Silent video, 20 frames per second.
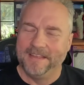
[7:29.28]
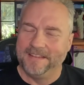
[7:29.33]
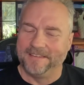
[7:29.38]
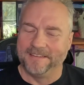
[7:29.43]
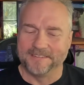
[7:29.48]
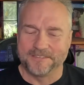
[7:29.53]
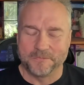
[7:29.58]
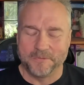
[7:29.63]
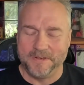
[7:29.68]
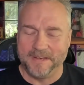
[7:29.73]

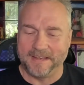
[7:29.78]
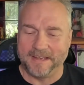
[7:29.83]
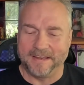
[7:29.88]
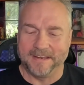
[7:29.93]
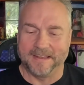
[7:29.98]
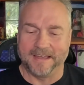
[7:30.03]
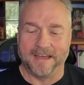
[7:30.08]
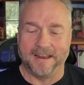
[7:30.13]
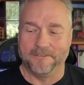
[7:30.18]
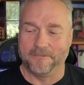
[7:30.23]
this week I
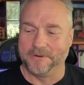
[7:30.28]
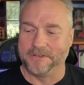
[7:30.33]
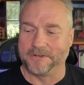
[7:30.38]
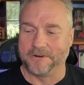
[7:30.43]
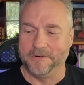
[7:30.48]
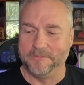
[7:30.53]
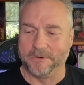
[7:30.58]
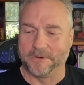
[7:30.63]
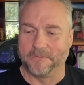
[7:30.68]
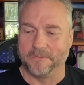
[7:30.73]
got a
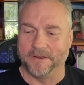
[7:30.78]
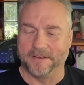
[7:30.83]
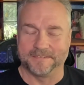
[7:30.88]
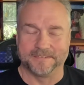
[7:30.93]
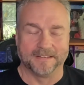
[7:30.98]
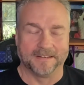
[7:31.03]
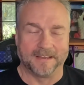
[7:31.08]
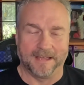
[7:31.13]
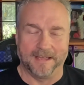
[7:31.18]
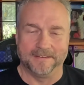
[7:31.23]
return request.
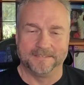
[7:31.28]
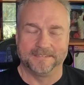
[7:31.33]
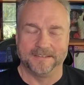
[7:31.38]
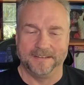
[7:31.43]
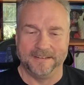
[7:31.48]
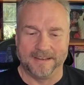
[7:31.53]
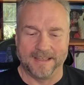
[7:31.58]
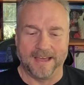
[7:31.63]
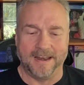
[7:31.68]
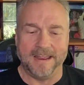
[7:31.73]
The guy
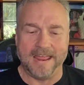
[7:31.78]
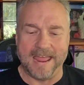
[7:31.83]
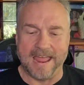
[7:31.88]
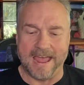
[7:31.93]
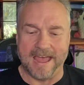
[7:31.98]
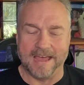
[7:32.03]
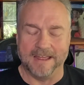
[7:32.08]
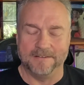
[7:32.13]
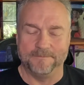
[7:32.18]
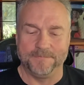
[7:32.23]
said he got a
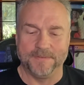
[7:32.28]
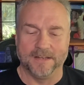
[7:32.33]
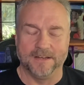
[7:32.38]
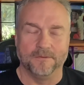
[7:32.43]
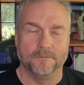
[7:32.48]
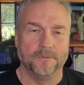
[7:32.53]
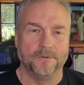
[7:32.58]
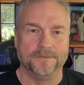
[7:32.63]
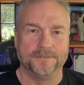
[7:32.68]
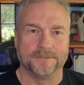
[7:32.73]
hat, and
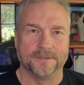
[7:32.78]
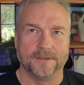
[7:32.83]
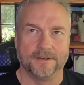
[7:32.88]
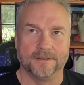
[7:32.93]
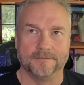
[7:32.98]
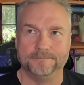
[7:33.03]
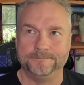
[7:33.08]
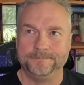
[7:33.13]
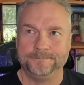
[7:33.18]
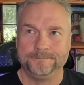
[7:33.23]
it was
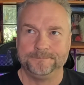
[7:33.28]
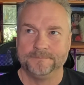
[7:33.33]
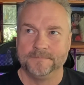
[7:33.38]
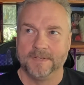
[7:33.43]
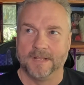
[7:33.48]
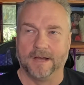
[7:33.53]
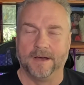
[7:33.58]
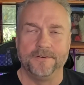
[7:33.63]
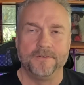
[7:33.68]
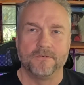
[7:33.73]
a
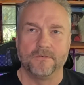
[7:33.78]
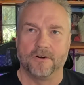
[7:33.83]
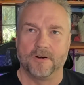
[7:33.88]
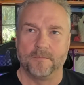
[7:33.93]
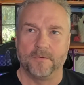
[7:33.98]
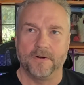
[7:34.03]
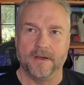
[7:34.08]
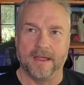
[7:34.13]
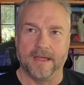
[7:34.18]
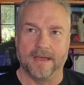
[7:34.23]
Under
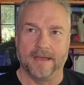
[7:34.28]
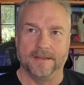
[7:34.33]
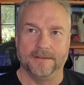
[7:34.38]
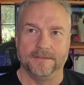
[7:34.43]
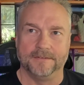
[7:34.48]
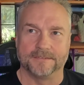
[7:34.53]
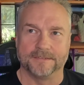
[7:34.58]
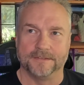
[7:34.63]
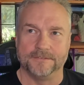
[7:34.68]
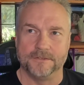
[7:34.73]
Armour hat.
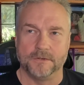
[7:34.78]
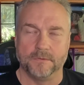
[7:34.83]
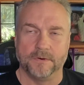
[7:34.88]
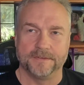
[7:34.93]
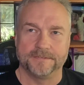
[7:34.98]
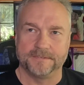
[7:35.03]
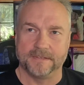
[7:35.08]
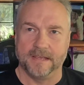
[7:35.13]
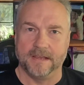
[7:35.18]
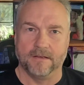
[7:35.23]
It said
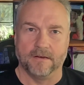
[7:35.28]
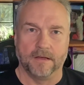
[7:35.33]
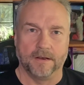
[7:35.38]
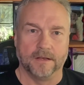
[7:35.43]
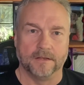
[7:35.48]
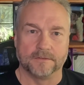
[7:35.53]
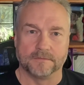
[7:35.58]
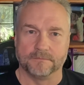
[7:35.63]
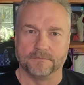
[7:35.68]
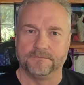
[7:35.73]
USA on
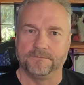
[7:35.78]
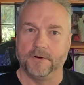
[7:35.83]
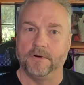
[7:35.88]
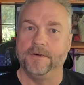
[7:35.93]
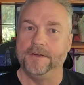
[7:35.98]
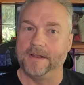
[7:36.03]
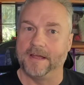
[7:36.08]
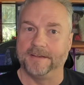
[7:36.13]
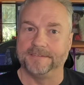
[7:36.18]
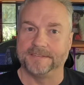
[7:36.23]
it. It's a
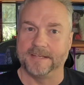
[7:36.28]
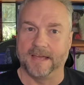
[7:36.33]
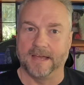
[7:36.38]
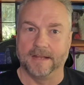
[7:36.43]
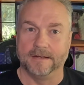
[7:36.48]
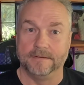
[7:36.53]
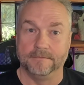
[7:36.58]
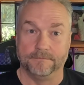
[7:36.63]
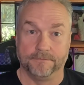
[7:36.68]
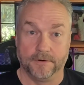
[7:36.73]
very nice
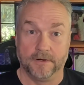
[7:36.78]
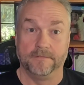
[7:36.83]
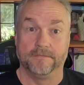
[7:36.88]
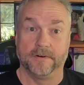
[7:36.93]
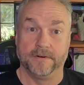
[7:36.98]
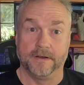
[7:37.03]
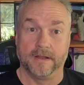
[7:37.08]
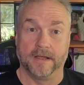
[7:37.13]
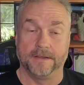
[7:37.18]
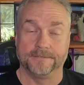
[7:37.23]
hat. Very,
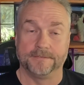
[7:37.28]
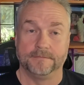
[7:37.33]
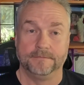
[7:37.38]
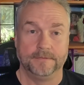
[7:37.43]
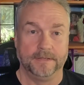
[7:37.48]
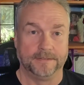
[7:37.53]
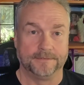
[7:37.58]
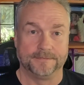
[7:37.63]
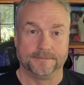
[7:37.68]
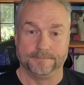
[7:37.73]
very nice.
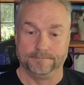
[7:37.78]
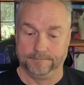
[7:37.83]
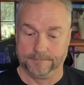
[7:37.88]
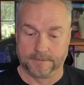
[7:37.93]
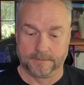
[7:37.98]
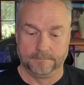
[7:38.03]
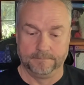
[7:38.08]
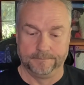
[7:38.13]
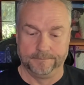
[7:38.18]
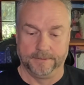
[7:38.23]
It's,
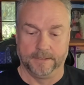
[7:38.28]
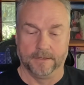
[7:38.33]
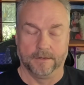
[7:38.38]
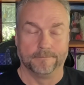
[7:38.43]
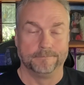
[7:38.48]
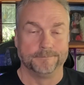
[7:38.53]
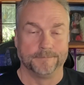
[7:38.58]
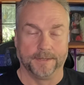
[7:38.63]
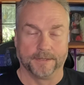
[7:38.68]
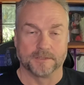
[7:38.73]

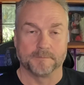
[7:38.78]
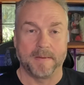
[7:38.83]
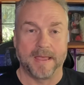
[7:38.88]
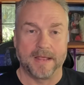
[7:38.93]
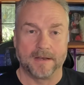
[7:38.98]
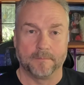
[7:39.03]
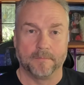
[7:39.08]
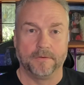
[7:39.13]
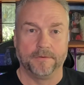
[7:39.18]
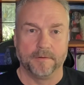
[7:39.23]

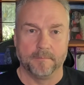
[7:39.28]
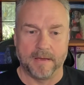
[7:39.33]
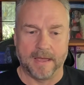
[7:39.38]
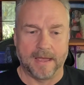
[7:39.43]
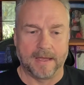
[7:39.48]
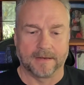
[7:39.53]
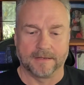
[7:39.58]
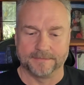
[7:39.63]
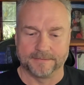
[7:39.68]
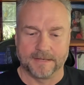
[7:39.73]
expandable in the
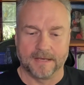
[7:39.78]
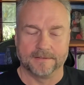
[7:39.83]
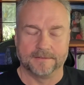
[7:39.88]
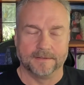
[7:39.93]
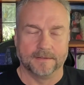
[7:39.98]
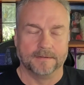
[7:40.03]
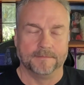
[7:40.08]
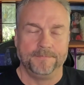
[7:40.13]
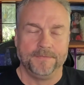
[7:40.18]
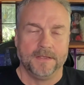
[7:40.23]
back. It's got
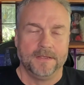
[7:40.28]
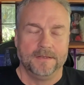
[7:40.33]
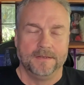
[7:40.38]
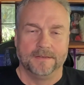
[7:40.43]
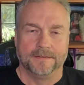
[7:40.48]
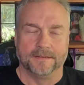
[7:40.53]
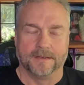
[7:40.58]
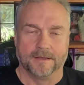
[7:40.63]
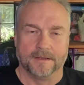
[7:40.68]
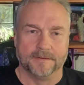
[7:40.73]

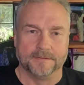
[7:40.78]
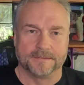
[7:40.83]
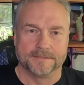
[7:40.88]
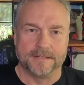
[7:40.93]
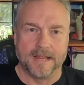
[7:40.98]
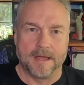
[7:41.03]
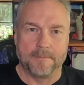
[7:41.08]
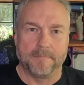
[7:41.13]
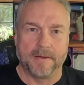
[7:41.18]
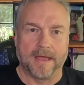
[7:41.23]
the
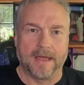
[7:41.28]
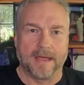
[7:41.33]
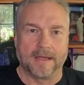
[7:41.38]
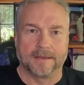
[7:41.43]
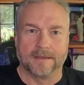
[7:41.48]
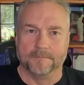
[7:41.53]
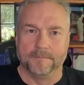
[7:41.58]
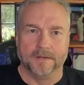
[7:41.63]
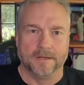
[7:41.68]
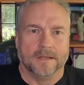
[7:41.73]
snap
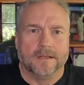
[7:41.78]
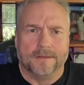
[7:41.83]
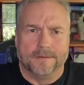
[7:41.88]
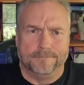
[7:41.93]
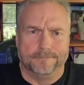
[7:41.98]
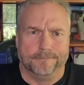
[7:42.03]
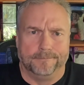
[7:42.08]
back. I mean,